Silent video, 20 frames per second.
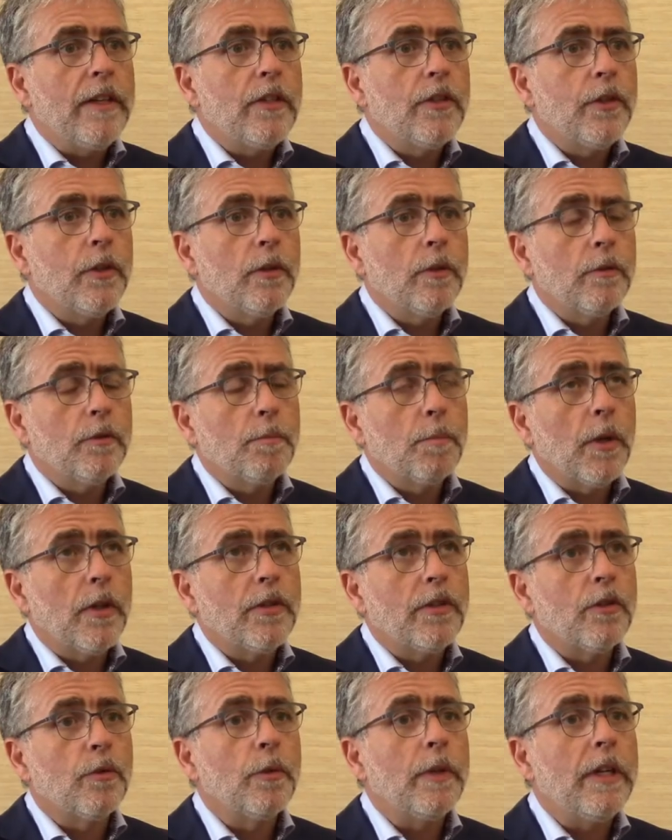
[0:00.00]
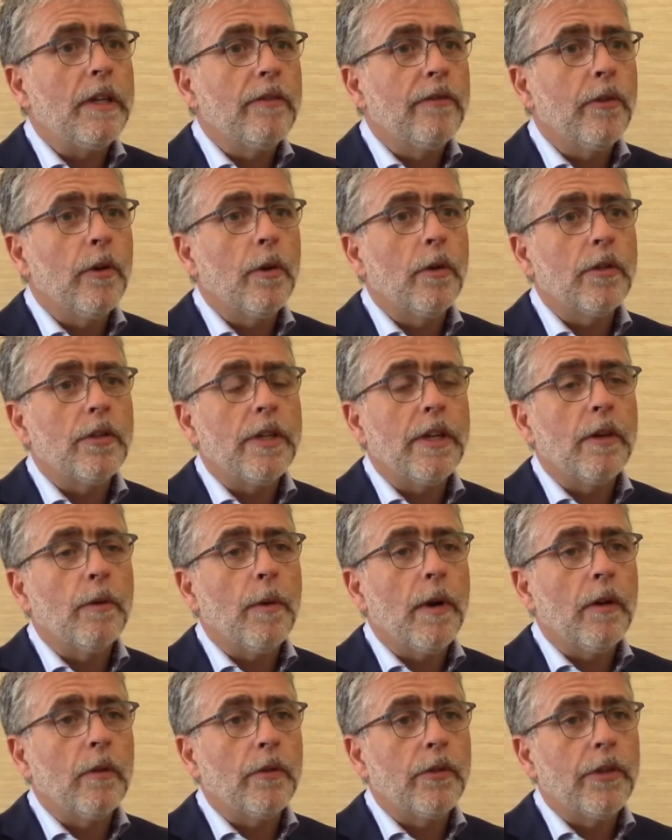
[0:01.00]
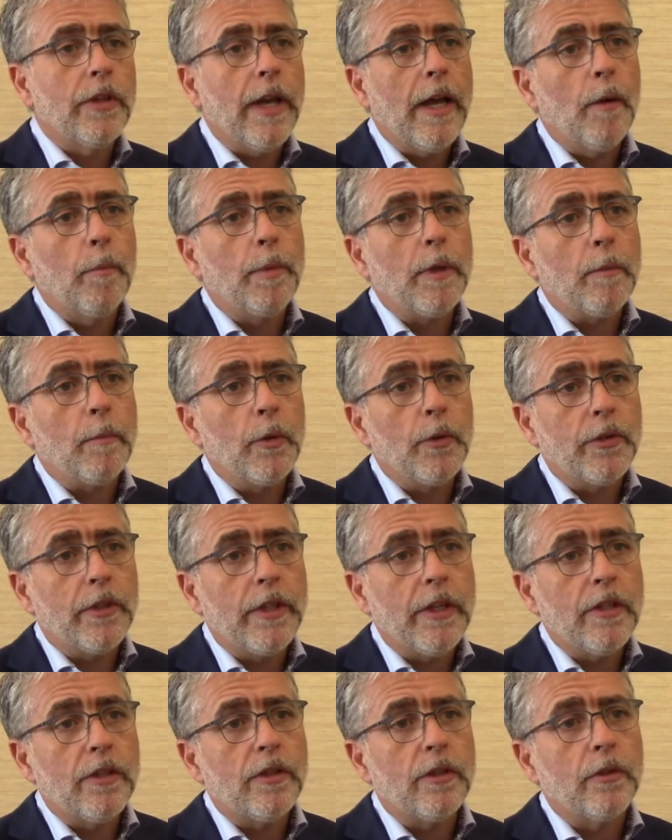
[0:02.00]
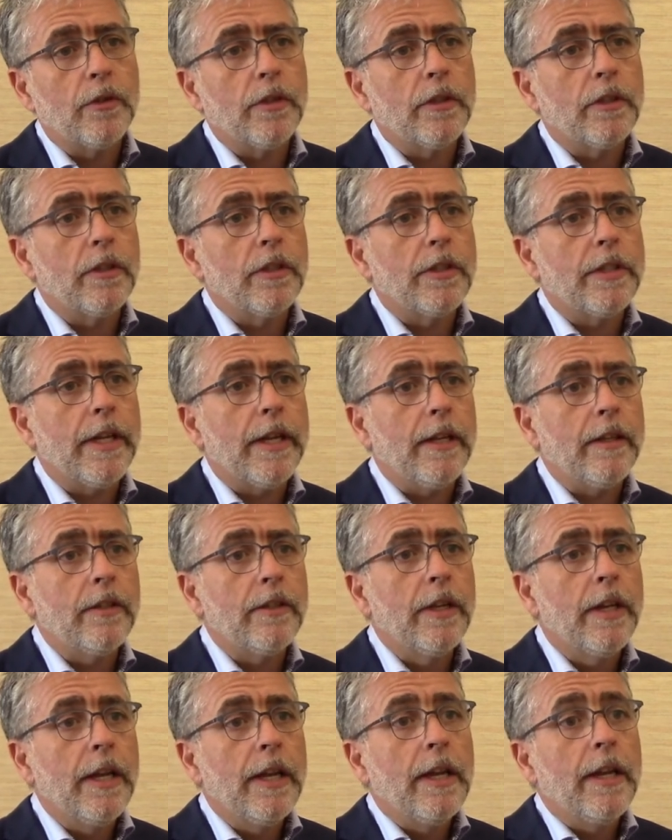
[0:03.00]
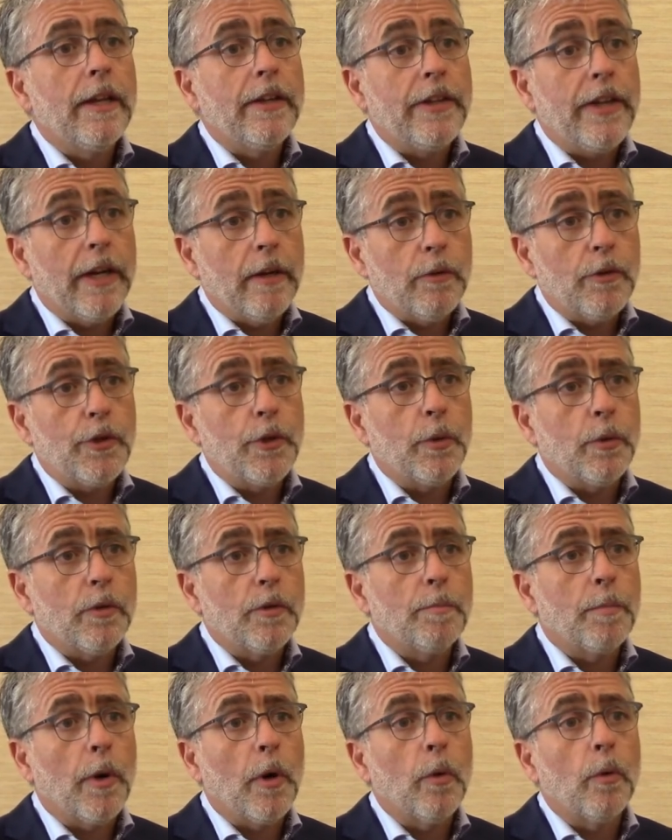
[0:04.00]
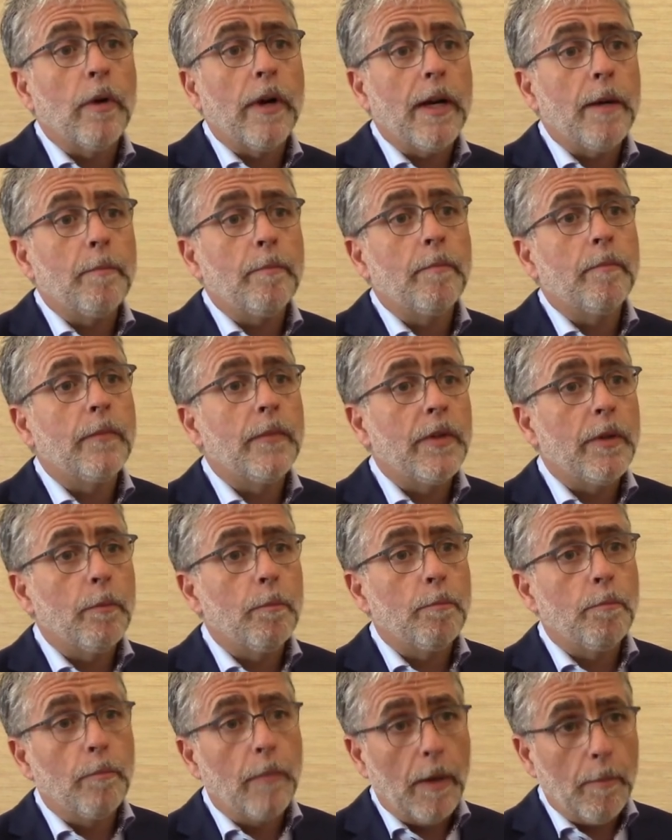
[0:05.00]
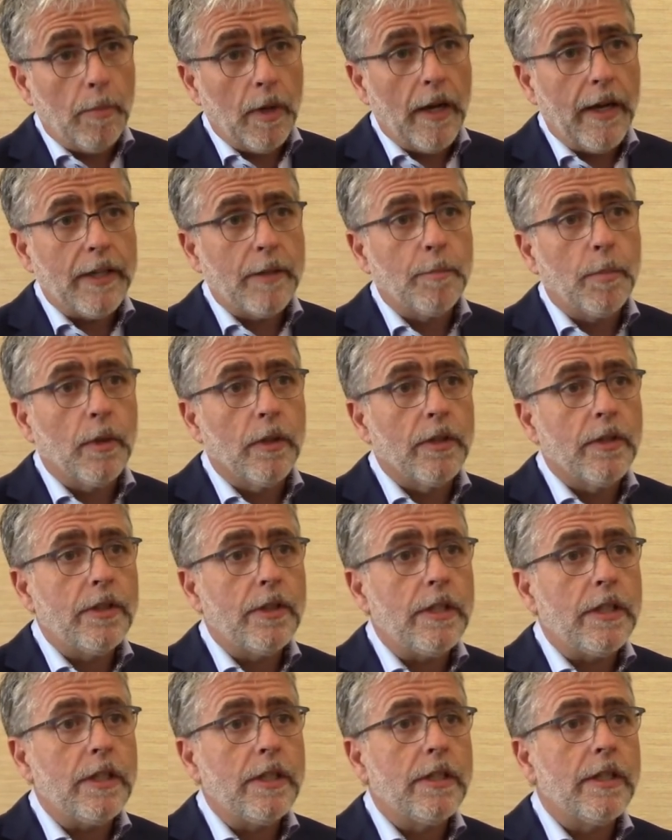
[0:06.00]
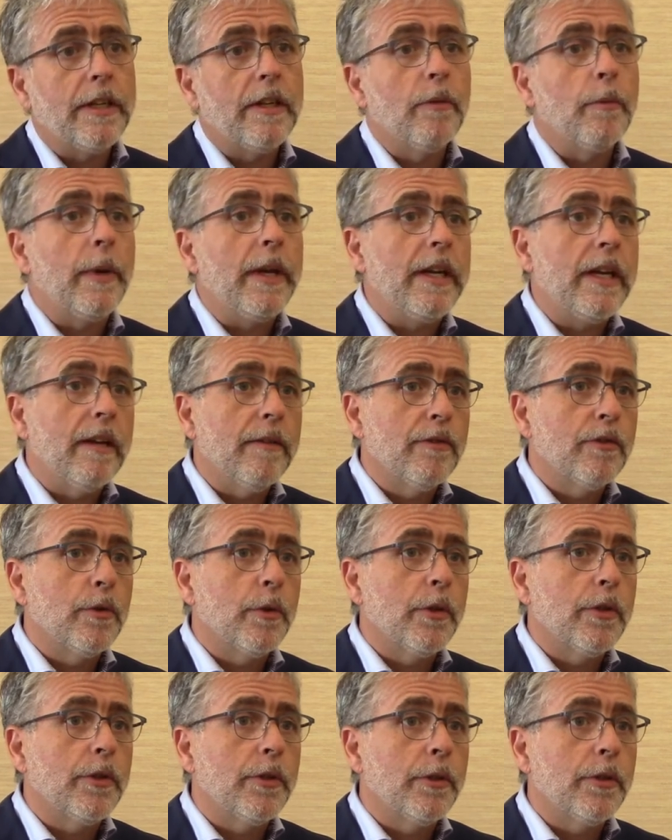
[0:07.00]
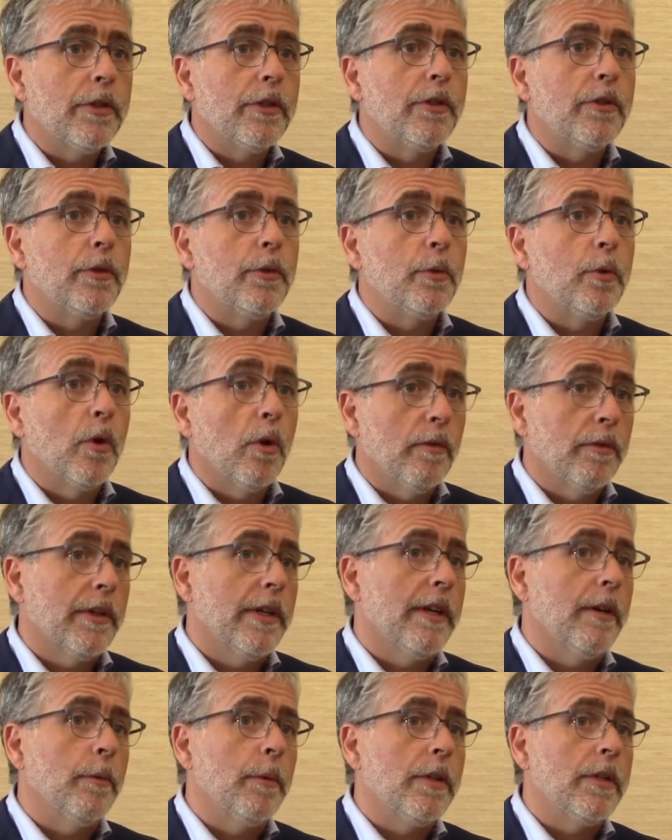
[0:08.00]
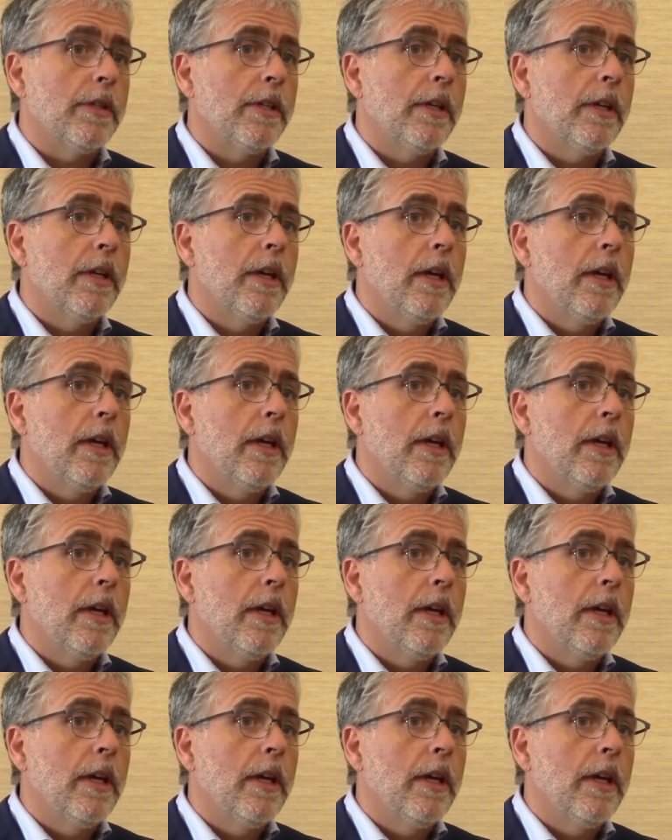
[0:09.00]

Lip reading: Insurance Plus is really focusing around helping multinationals understand their insurance program, the applied policies, and the way they've structured to cover their risk.